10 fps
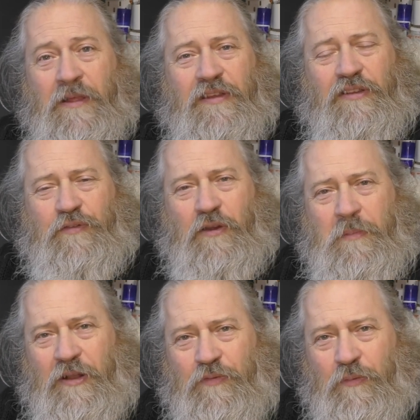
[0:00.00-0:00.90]
Thanks very
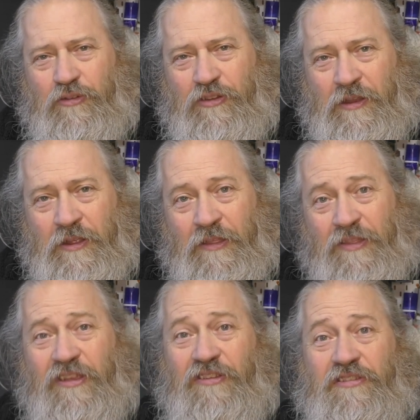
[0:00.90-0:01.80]
much for watching.
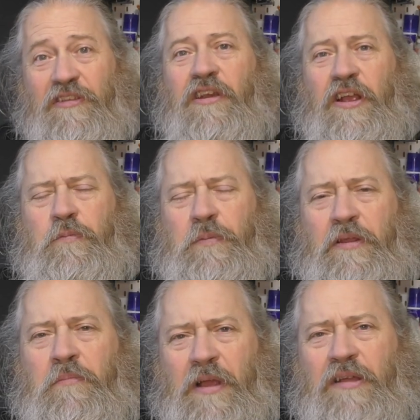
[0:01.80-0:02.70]
This has
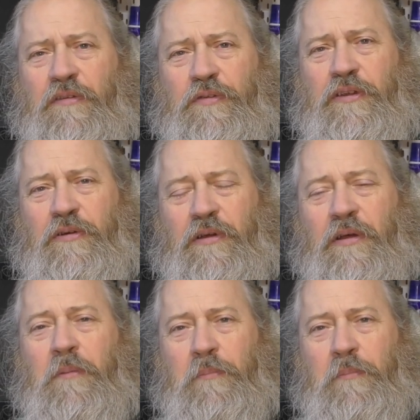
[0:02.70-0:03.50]
been Magrathea,